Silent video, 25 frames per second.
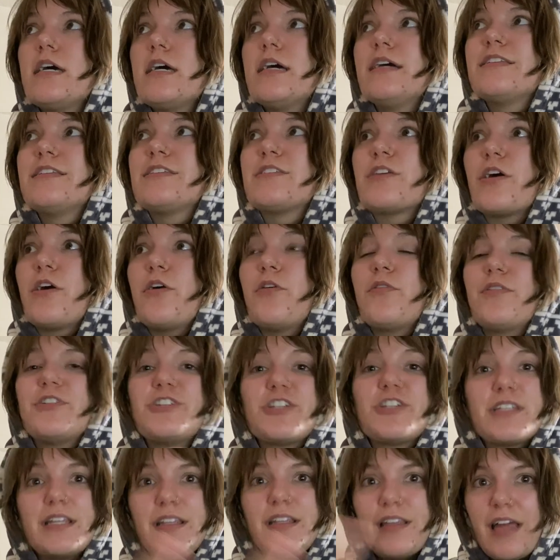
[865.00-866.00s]
So
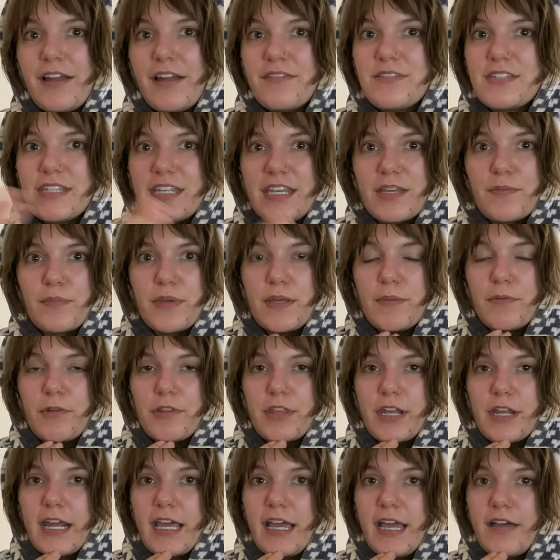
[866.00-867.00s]
just a lot of seeing people
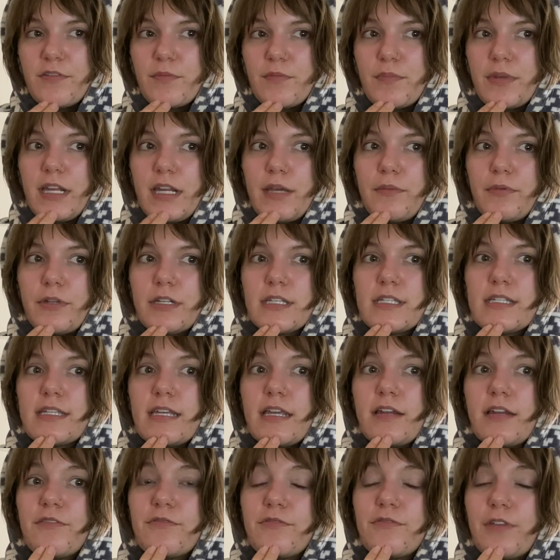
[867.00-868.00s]
that I haven't been able to see
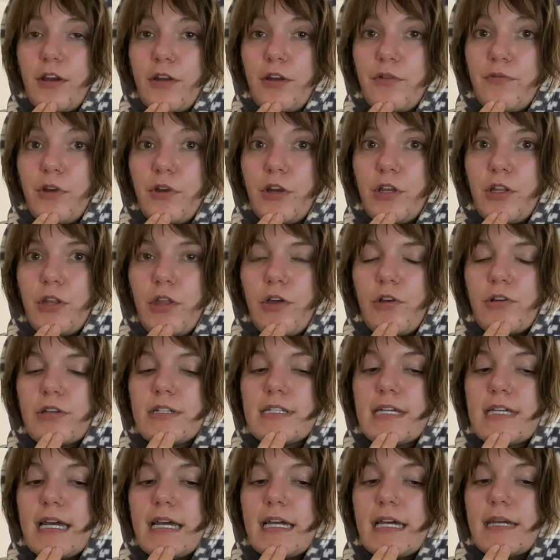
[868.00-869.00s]
in a very, very long
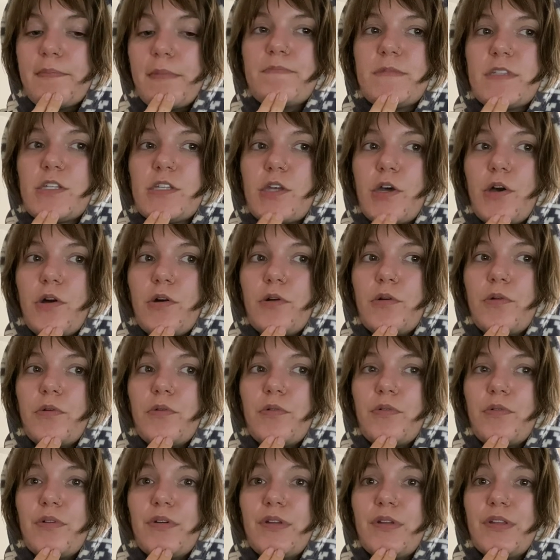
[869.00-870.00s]
time.
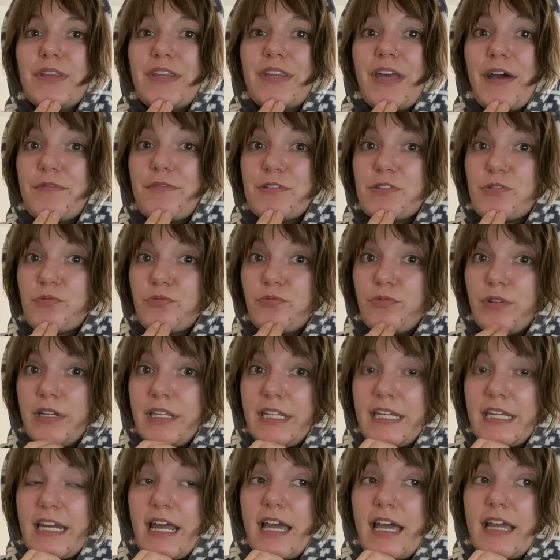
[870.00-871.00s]
So that was
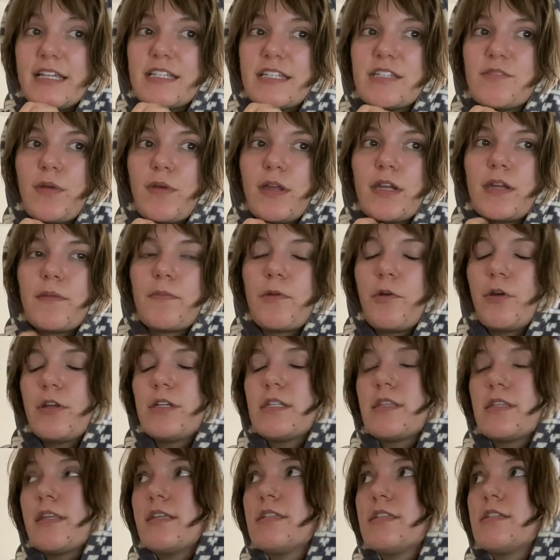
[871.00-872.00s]
really nice. We ended up going
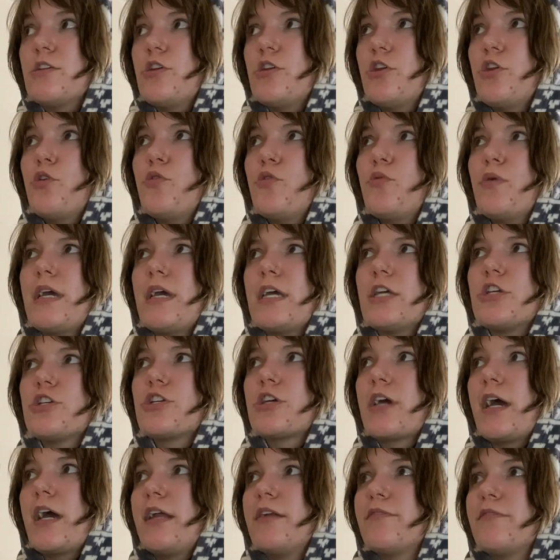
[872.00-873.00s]
to this new-ish
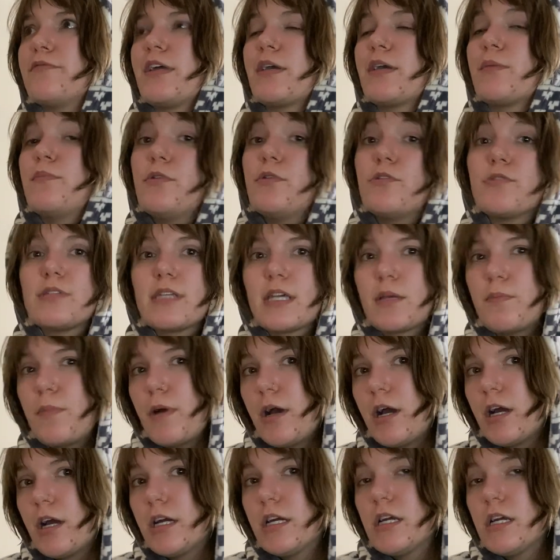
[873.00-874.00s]
kind of like music
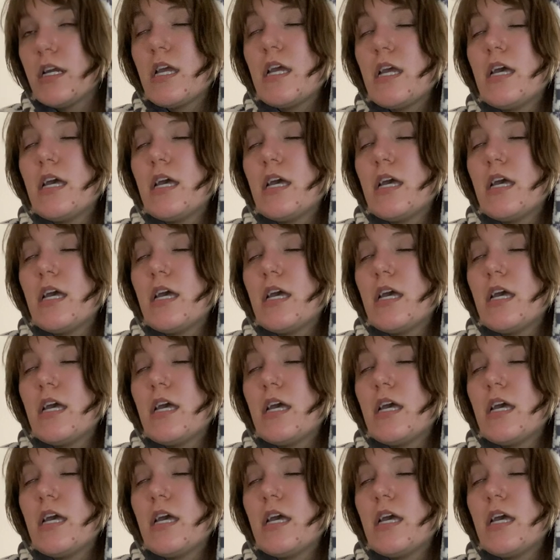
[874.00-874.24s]
bar.